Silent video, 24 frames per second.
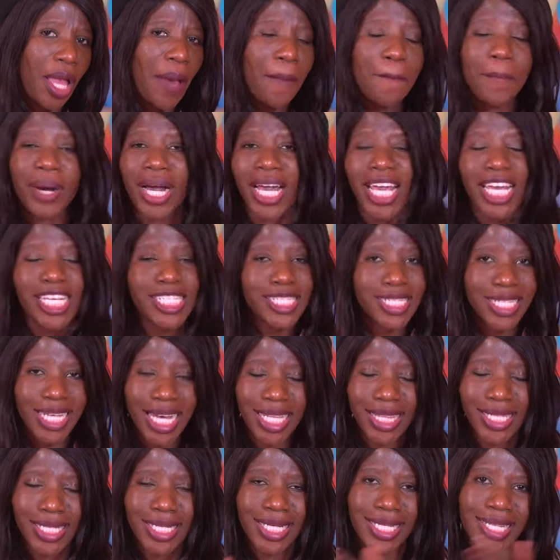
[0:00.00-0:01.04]
But as
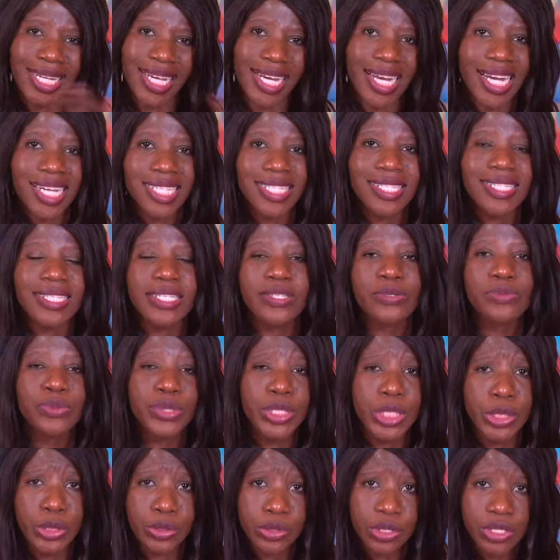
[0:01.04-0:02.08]
Catholic, like I said, we
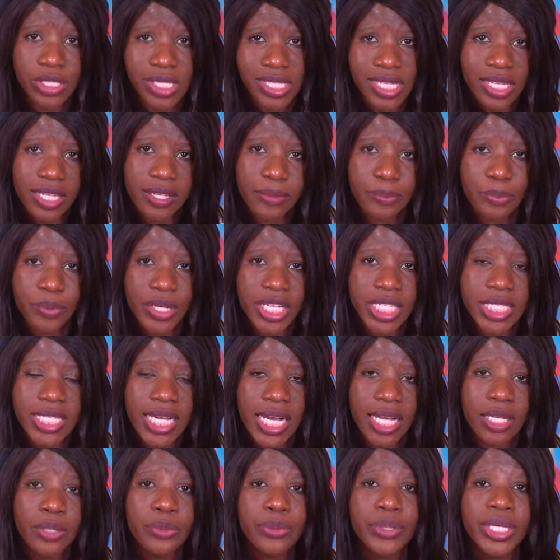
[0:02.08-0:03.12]
do not celebrate
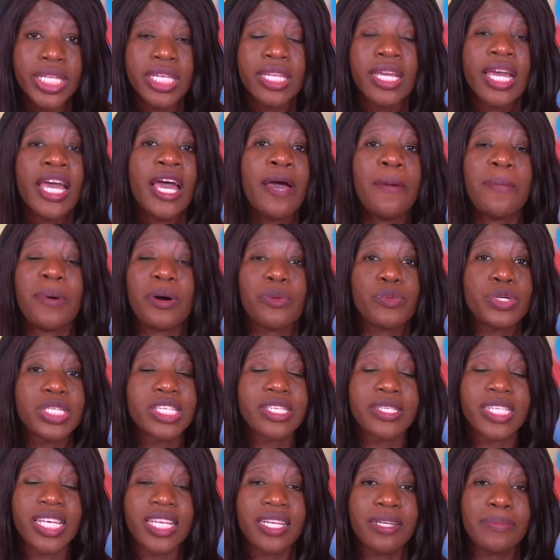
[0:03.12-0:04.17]
Halloween, but we
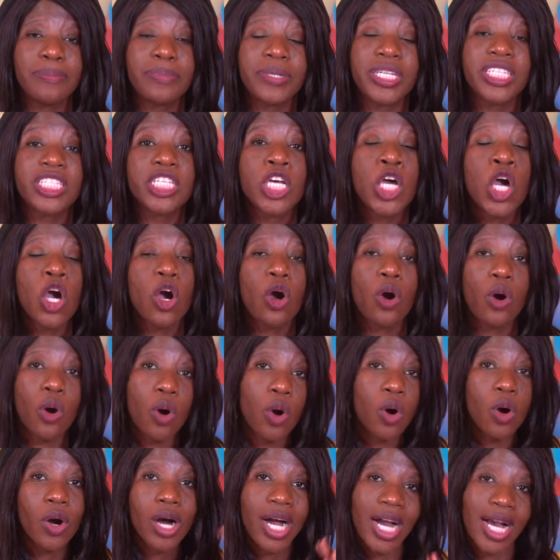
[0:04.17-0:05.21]
celebrate
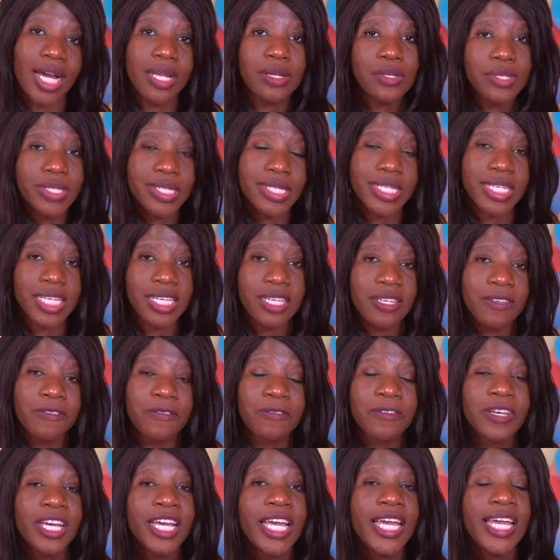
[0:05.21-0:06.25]
All Hallows Eve
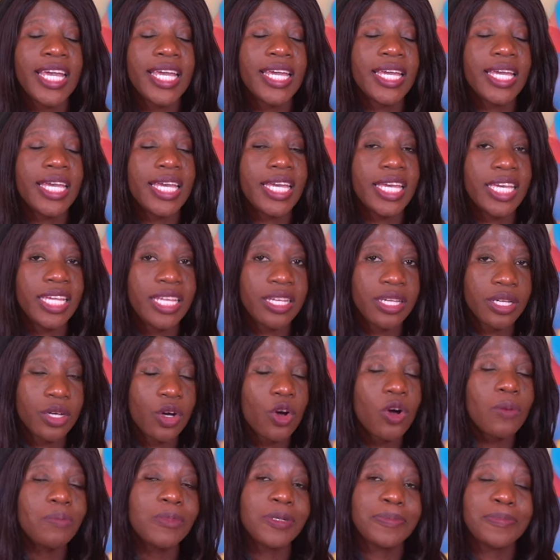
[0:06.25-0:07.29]
in
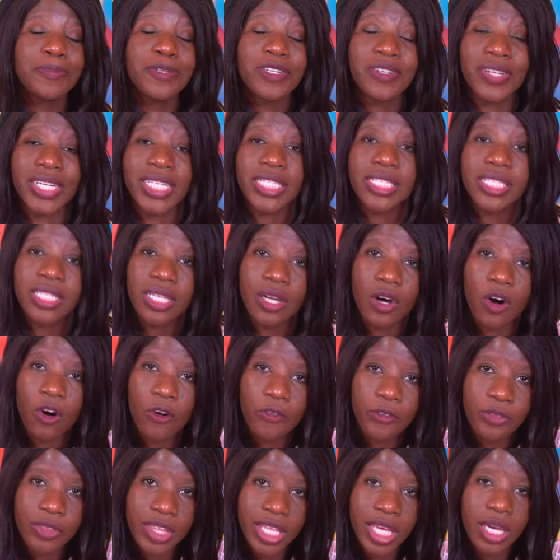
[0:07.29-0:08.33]
commemorating of
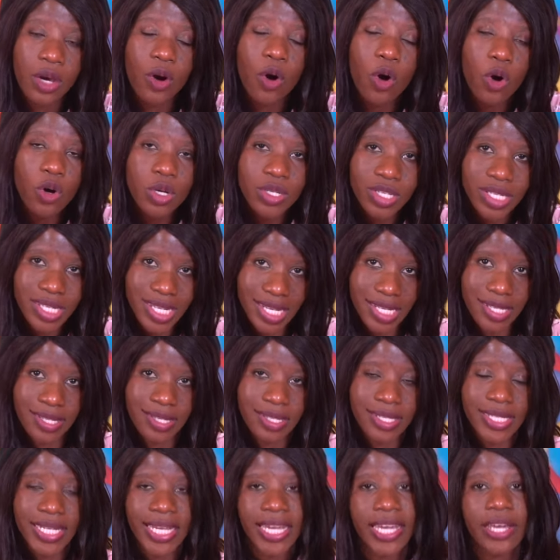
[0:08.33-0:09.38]
the All
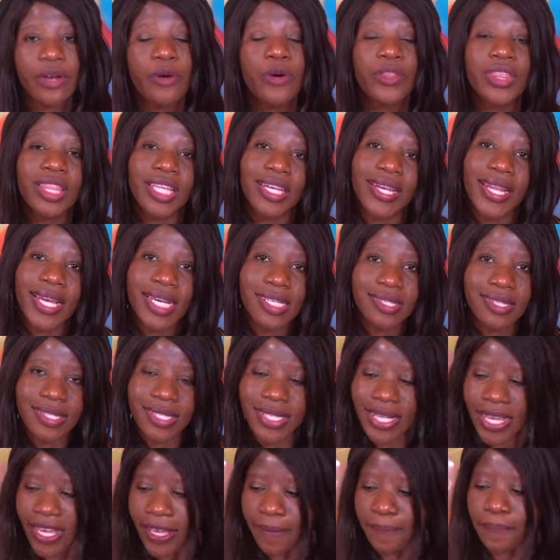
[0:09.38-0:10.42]
Saints Day on the next
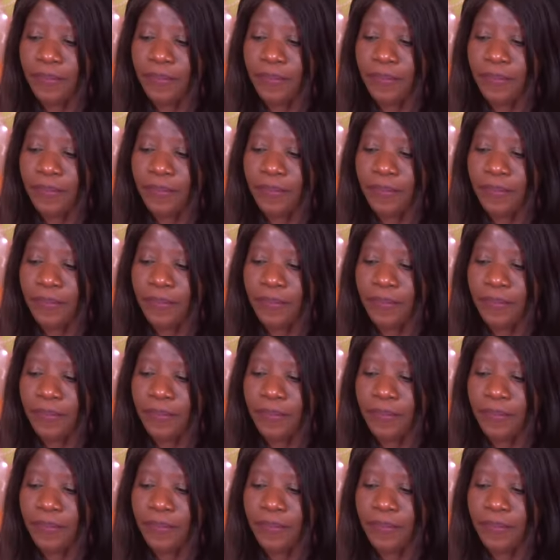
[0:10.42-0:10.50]
day.